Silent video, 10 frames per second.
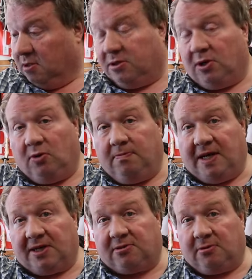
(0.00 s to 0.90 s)
Tone
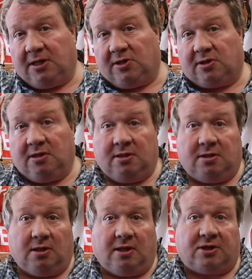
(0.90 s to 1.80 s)
Master Edition
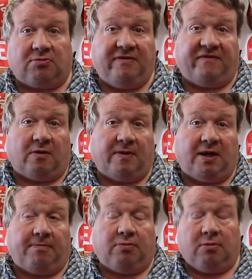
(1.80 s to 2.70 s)
Deluxe Reverb
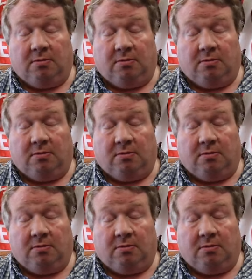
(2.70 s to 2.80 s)
amp,